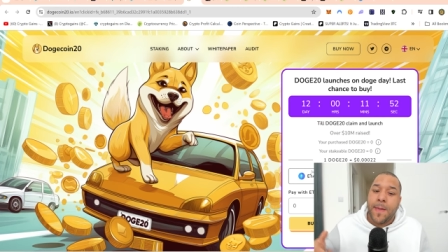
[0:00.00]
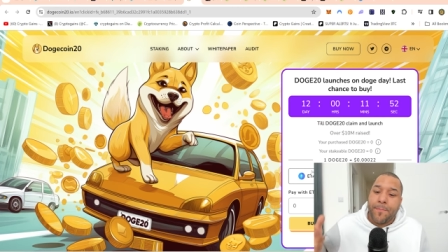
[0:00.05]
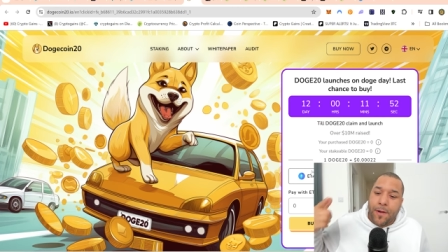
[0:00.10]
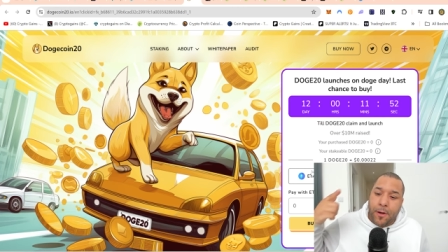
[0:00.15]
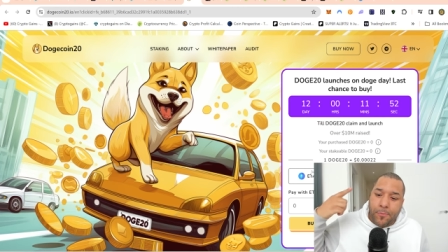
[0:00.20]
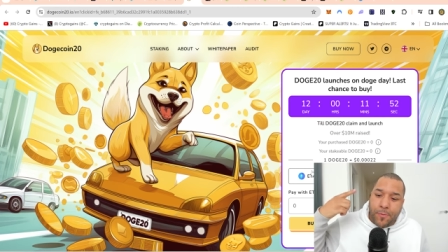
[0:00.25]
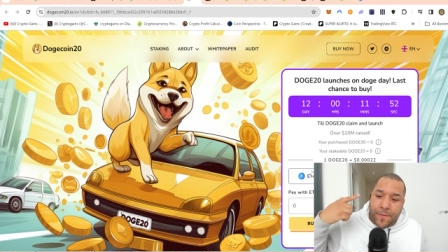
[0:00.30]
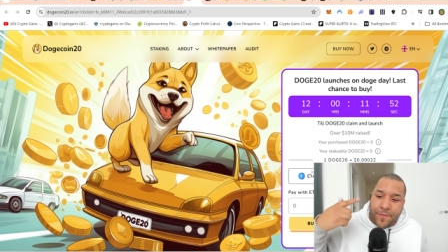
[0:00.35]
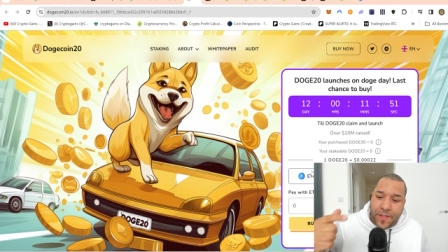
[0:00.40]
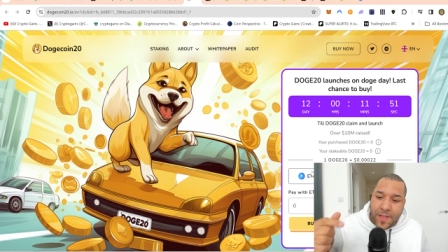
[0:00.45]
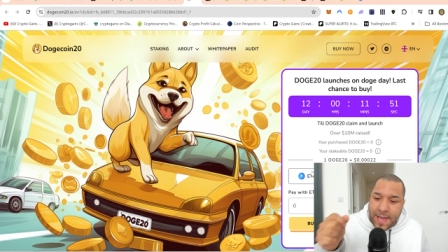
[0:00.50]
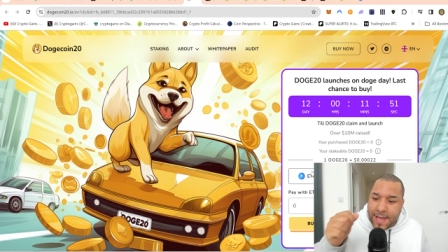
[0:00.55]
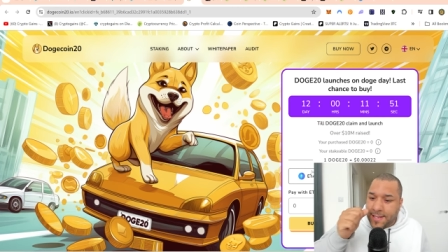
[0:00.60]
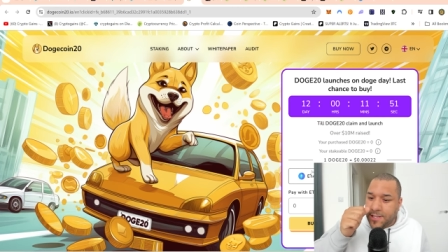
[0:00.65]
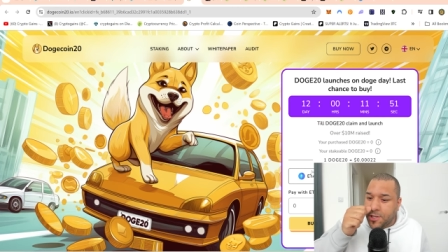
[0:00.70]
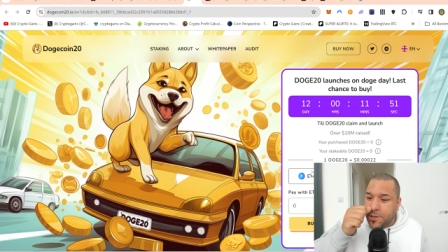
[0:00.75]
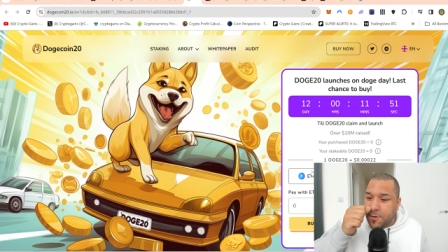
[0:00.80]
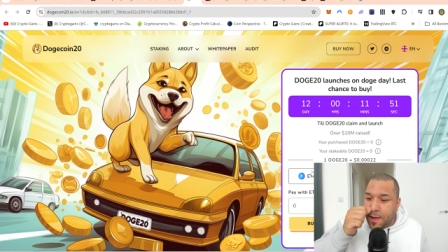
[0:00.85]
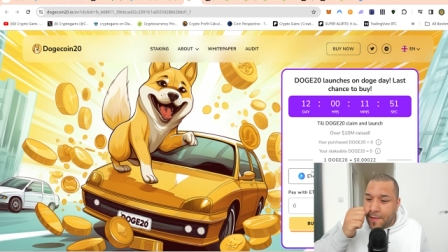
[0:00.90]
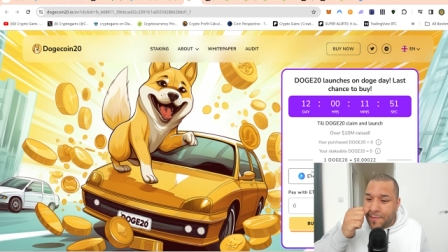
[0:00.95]
But with
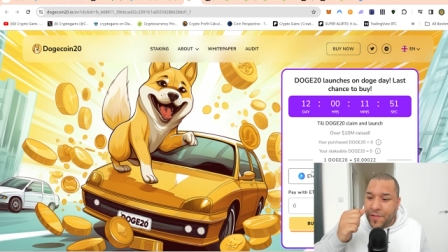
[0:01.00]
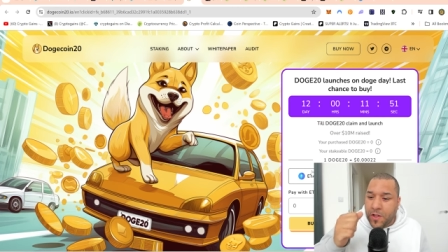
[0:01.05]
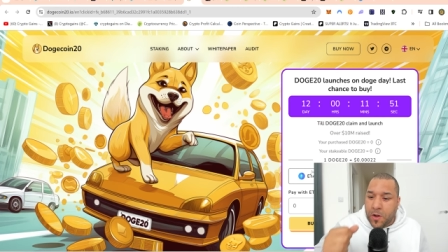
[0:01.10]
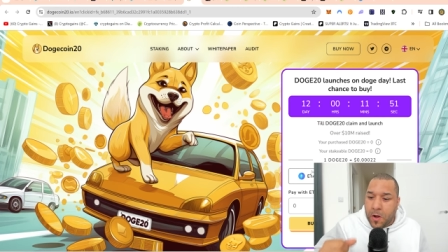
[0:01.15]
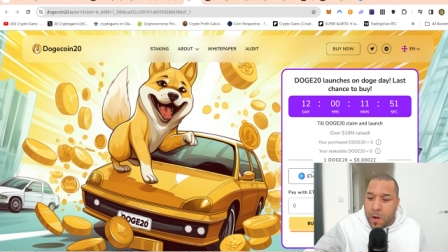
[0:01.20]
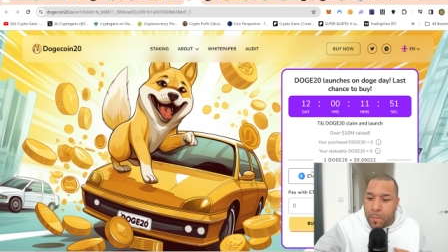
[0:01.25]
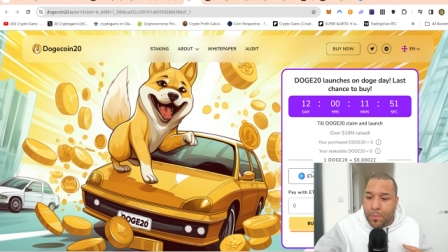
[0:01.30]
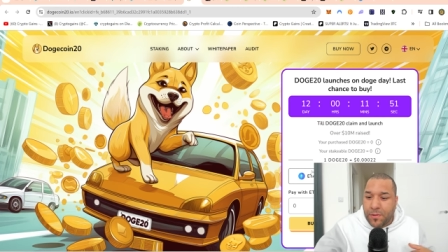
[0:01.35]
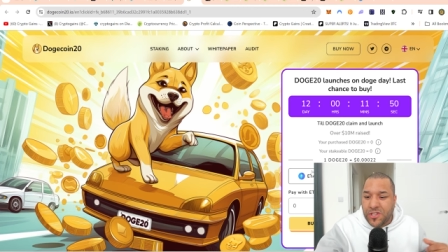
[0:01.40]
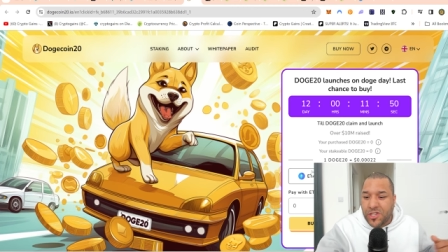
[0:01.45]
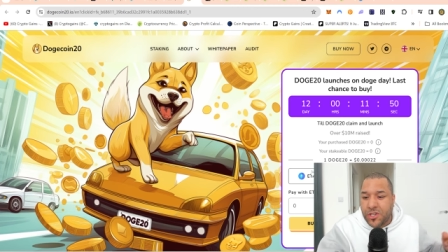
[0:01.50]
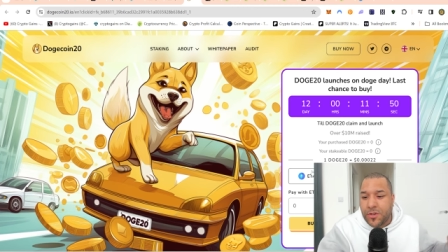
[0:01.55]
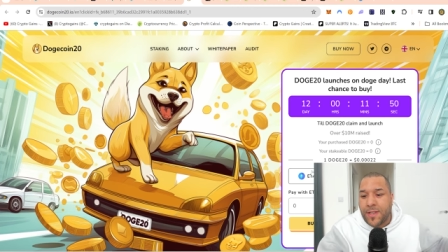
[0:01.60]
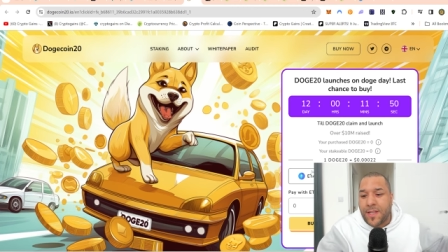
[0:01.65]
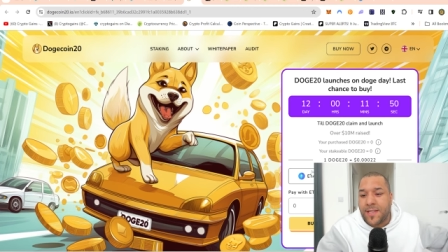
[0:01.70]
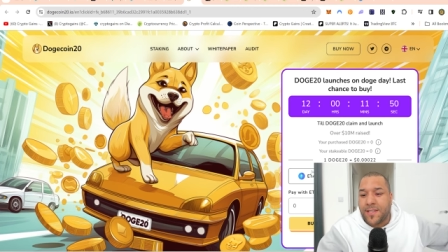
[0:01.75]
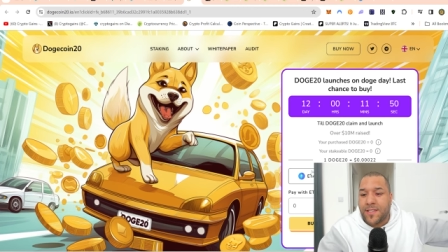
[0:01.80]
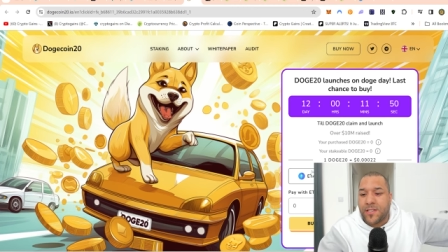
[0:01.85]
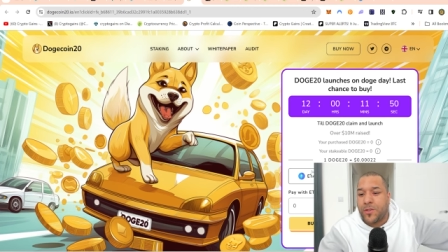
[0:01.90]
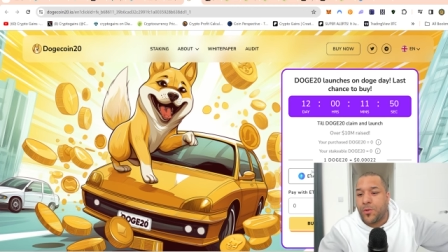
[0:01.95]
this, you have the
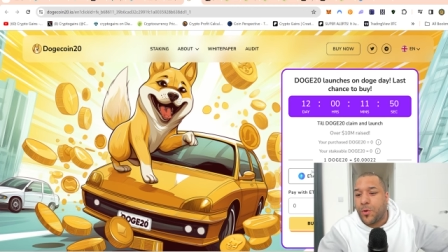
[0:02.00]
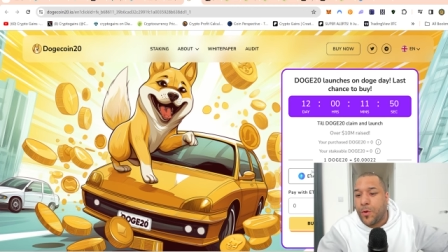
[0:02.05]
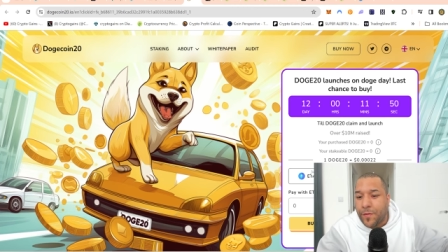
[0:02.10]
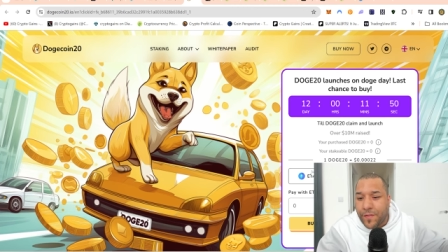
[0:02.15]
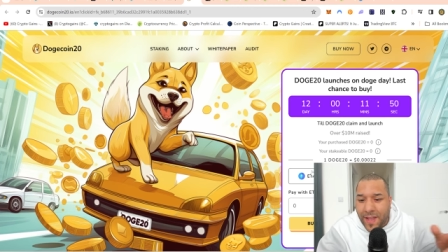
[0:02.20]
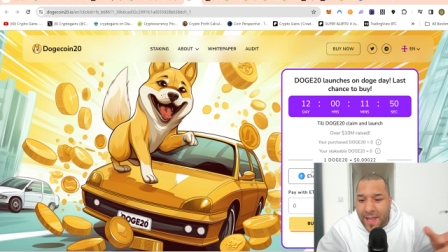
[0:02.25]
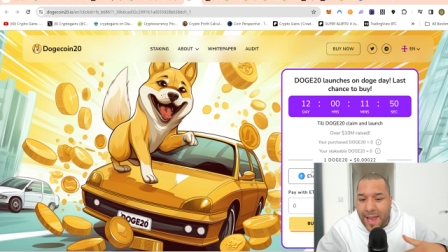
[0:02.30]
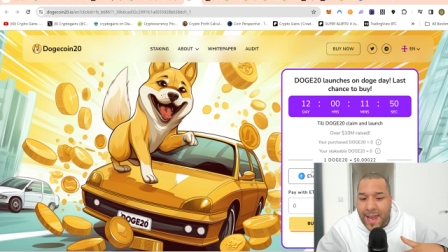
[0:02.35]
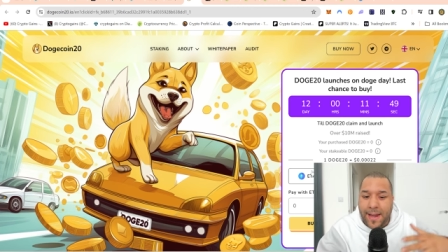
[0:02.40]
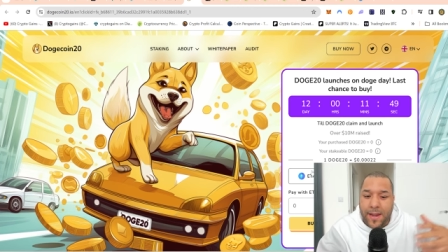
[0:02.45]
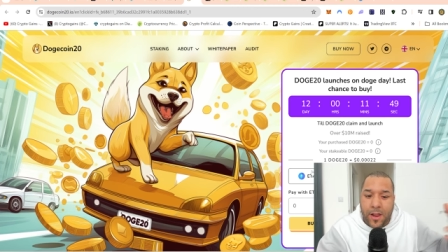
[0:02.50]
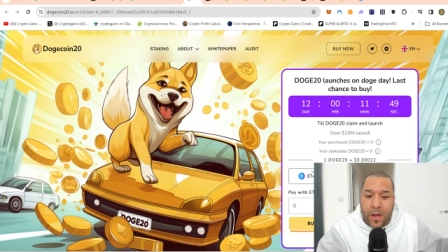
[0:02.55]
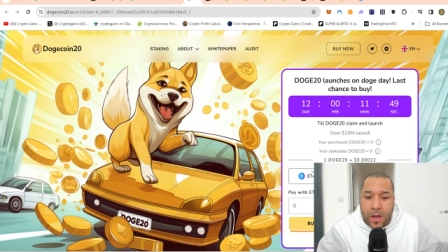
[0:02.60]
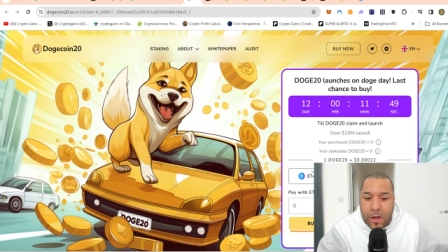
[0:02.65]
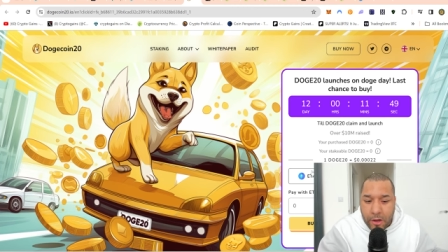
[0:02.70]
opportunity to sort of get in